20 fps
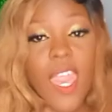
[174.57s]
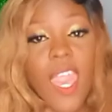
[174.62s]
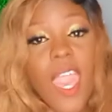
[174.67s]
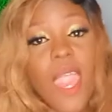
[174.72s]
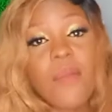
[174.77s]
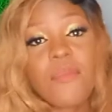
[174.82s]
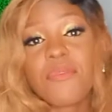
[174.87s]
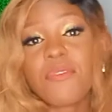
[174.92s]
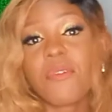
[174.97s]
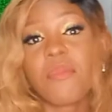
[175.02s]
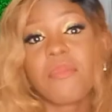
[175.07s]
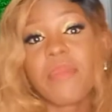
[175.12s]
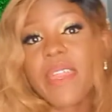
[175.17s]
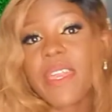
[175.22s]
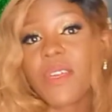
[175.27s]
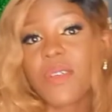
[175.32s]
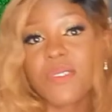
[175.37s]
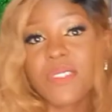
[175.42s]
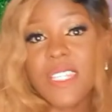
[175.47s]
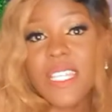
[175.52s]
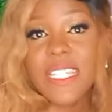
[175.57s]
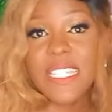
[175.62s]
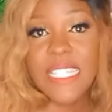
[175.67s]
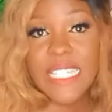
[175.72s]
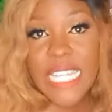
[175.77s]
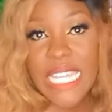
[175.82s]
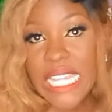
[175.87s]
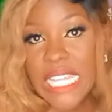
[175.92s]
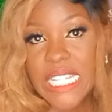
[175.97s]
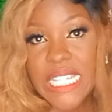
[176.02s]
I'm from Bayelsa
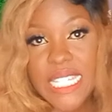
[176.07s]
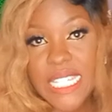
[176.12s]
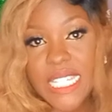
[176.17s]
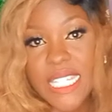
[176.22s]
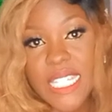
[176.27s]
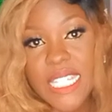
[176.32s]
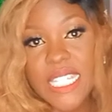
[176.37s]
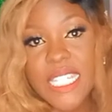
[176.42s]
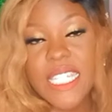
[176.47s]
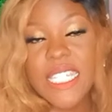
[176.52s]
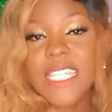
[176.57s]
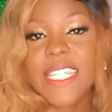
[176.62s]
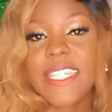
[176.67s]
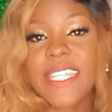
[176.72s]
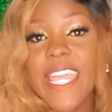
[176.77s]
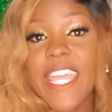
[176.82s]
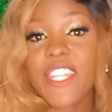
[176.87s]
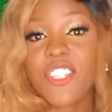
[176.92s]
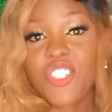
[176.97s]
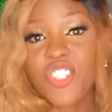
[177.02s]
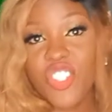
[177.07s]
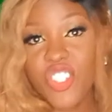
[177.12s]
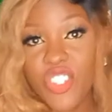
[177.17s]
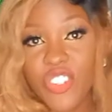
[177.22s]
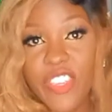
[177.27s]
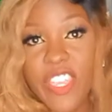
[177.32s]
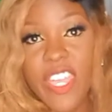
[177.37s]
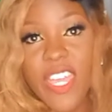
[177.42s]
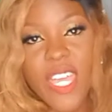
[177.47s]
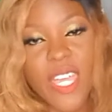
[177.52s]
State,
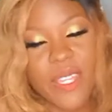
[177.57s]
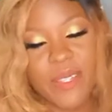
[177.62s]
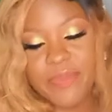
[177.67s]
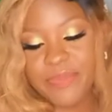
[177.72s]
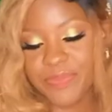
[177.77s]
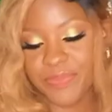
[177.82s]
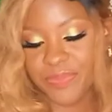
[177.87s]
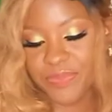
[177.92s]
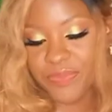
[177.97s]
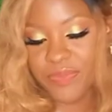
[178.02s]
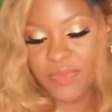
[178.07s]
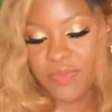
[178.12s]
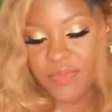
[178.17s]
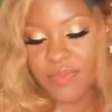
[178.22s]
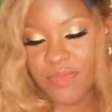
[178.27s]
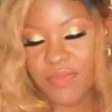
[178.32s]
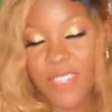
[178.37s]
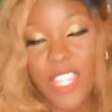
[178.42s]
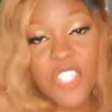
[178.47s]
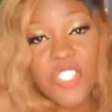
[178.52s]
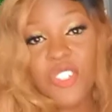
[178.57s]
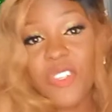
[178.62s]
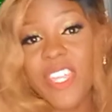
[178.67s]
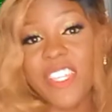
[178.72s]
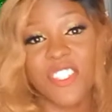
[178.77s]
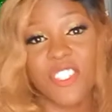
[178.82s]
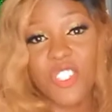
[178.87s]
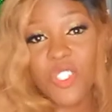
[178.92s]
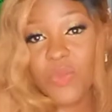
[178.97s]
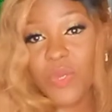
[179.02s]
Nigeria. Nigeria
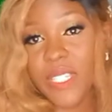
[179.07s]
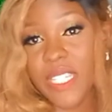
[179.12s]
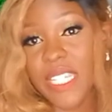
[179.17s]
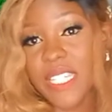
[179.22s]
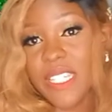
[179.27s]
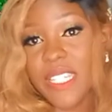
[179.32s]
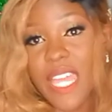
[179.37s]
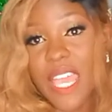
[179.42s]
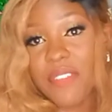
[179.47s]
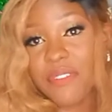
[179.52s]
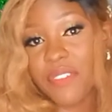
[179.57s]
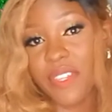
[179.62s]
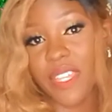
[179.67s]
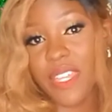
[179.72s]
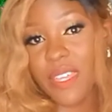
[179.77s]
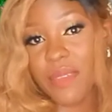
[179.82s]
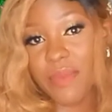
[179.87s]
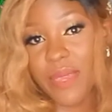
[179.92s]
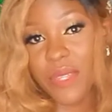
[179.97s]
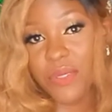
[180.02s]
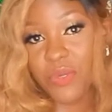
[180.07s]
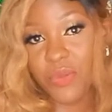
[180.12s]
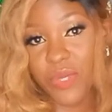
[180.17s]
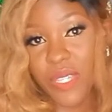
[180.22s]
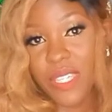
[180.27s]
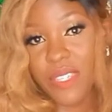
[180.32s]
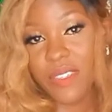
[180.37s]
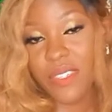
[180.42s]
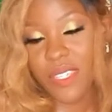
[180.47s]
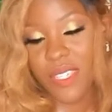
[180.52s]
is situated in Africa, by the
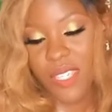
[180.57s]
way.